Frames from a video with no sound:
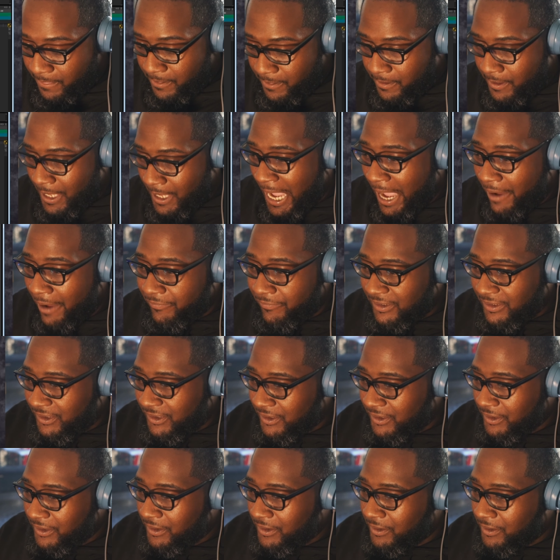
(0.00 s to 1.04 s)

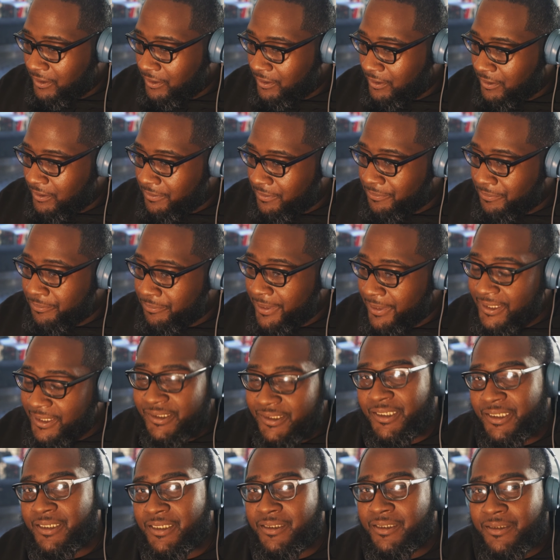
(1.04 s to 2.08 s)
obviously
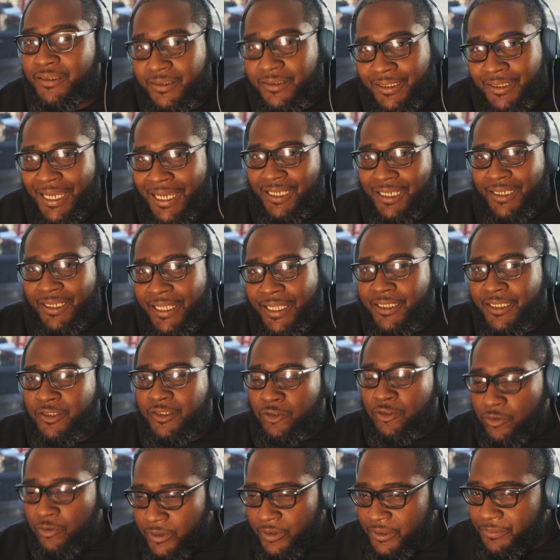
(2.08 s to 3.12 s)
mixing got a lot to
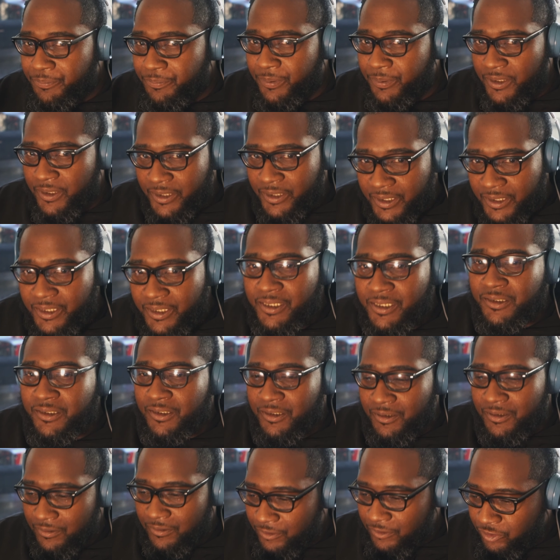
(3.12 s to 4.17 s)
do with plugins
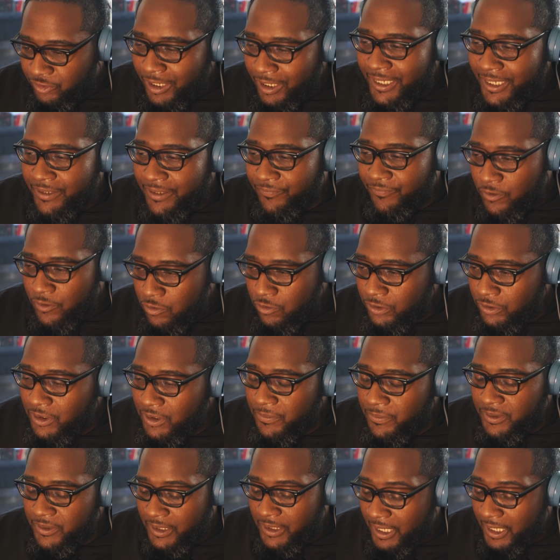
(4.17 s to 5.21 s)
and dragging vocals up
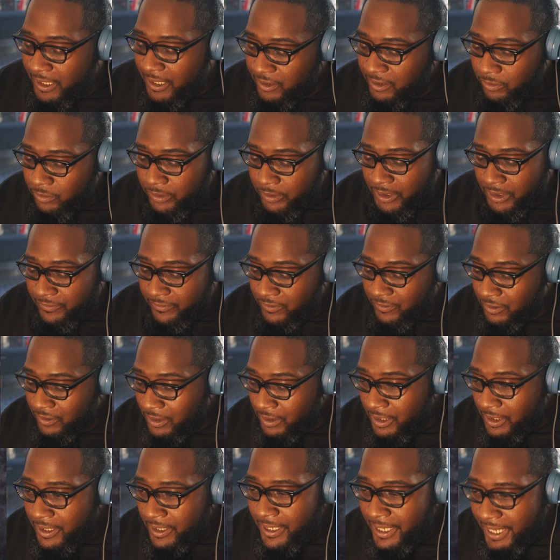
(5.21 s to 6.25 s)
and down or whatever.
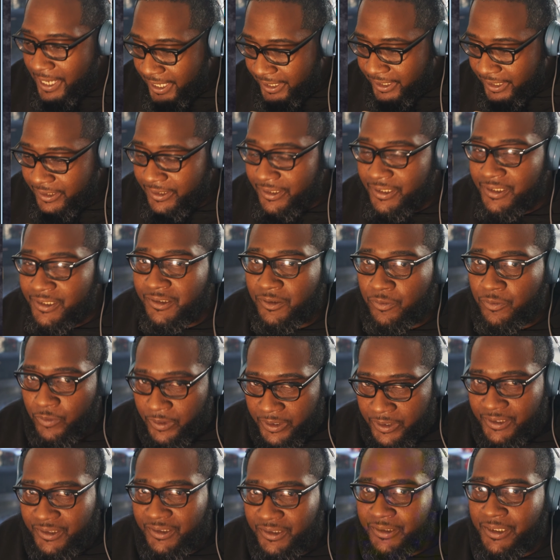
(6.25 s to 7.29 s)
Edit is
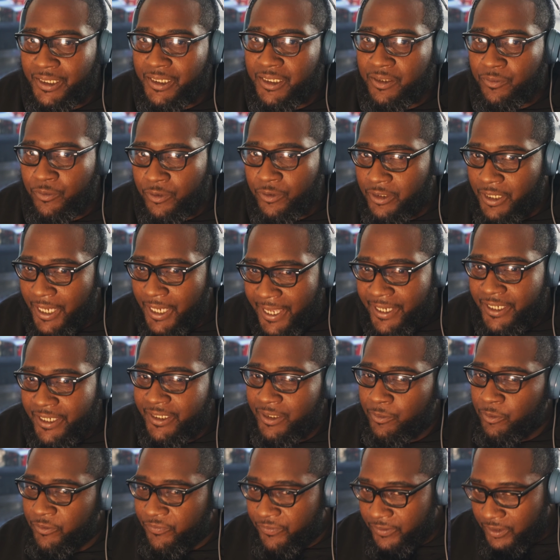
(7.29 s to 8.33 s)
what it say. We're
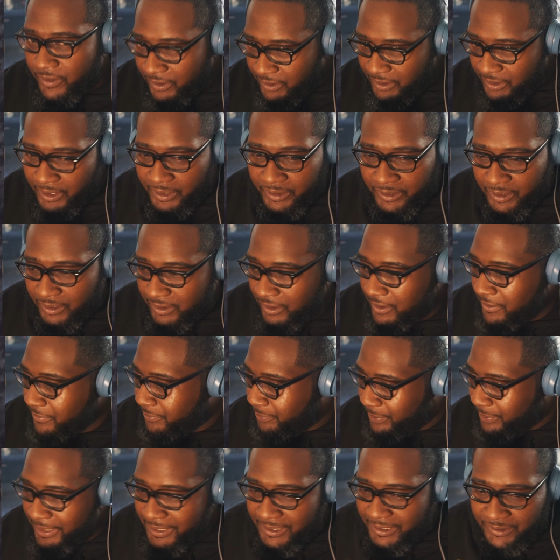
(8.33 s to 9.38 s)
editing. We're finna cut, clip,
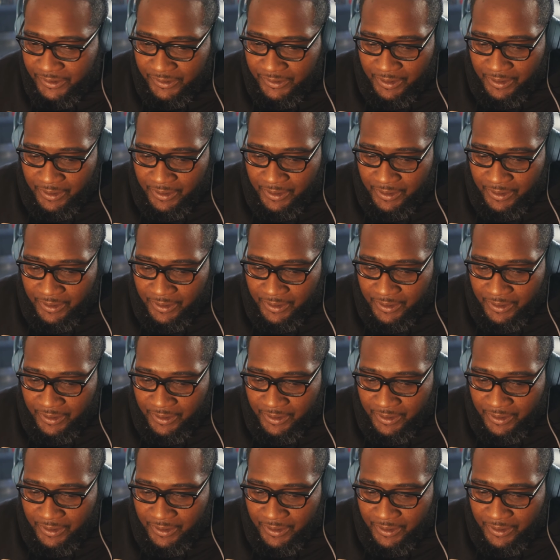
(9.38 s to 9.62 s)
paste,